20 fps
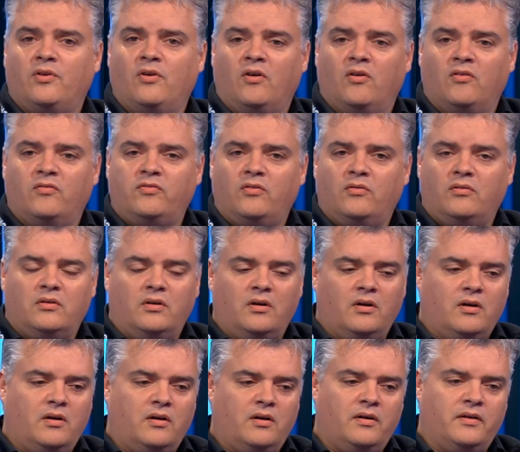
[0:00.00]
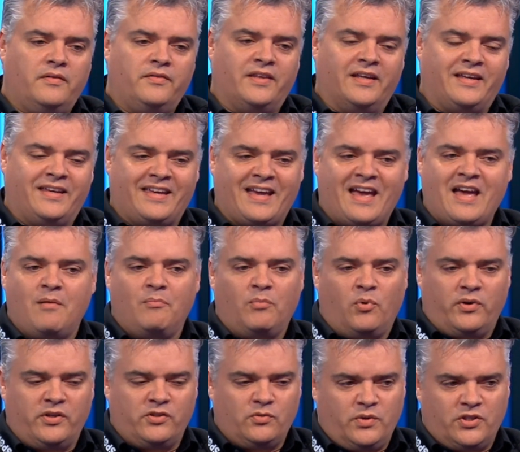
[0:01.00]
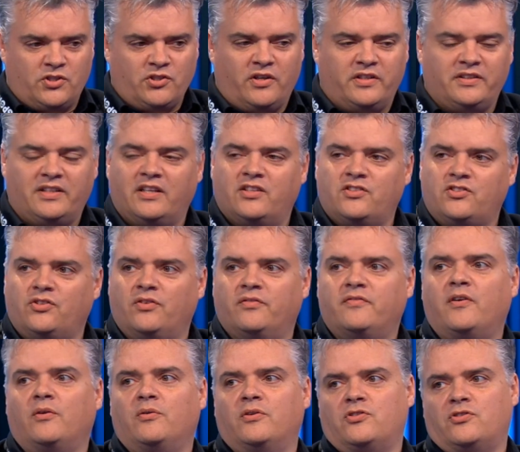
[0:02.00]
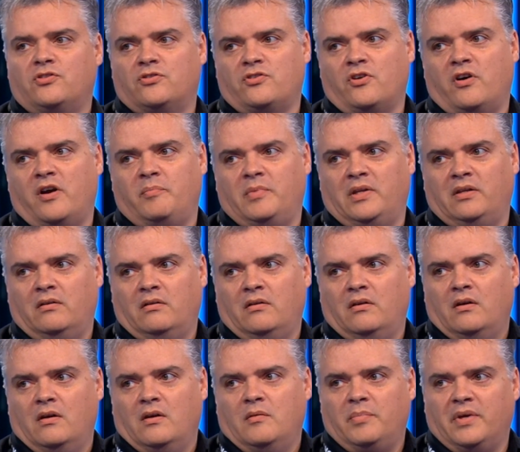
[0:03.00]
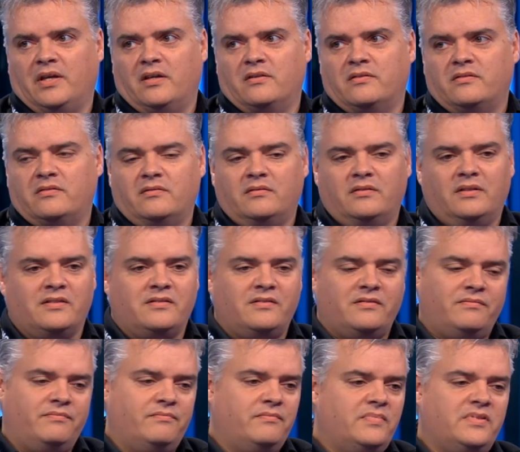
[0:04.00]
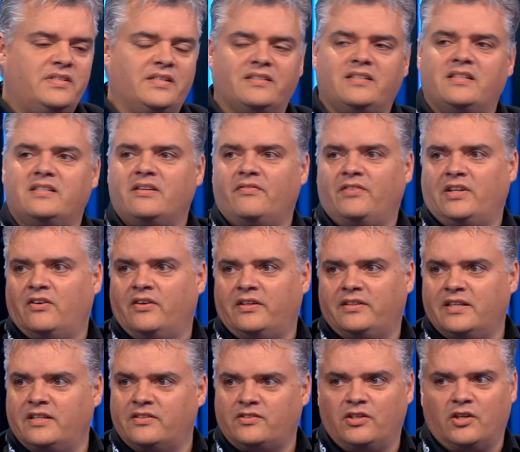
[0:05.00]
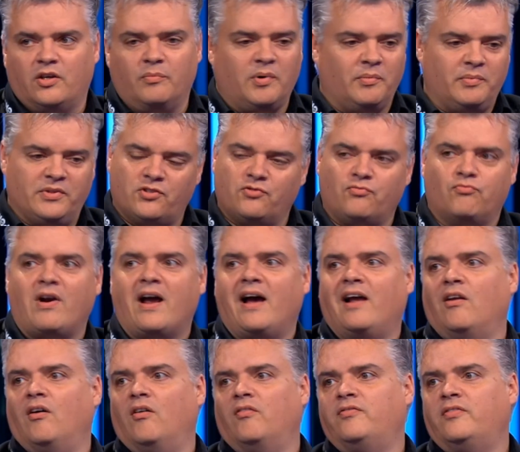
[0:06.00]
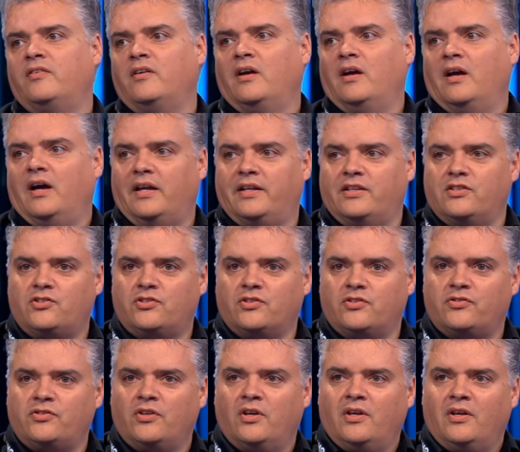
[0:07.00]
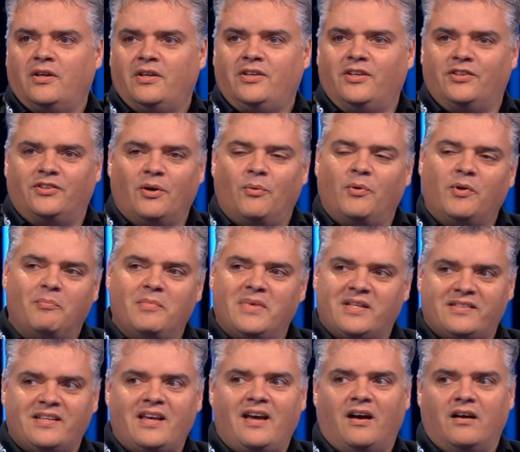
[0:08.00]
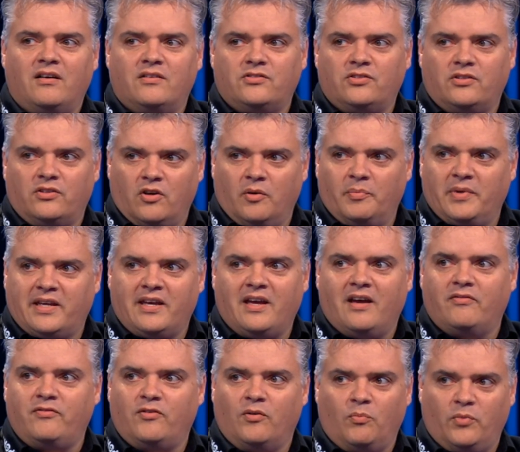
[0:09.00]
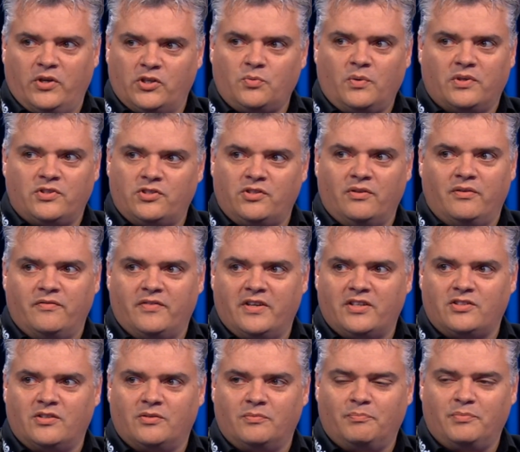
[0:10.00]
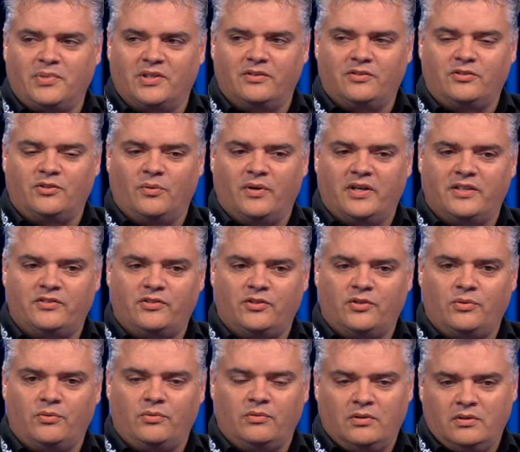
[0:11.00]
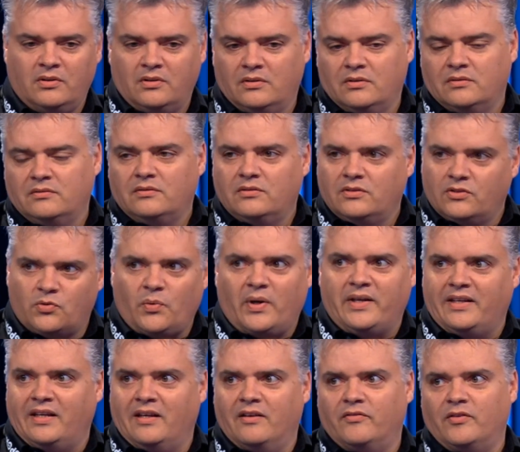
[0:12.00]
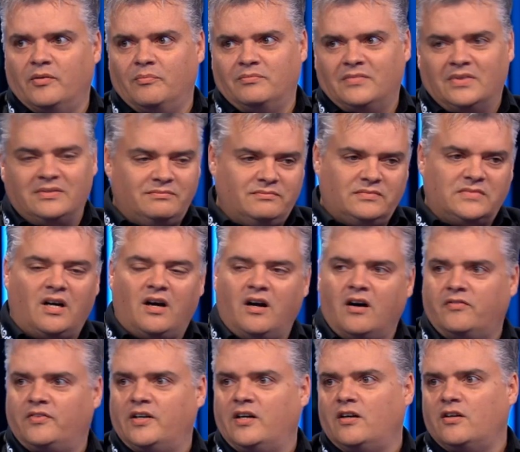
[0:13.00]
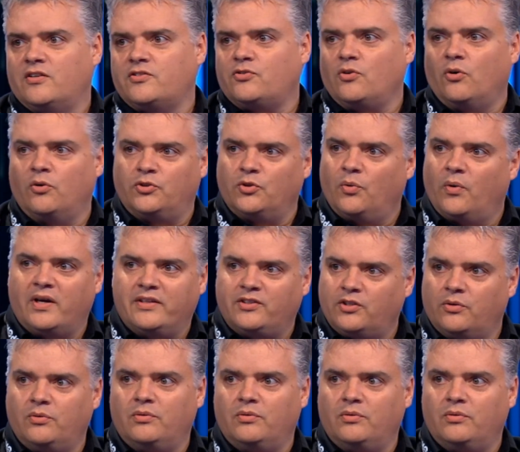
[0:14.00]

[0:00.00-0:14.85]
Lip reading: of the gamble is which ideas do you focus your time in? Because there's 60, 70 ideas that you could probably just rattle off, and it's just, you don't want to miss out, so you've got to be careful on which ones you invest in. But do I do 20 of them, half-assed, or do I do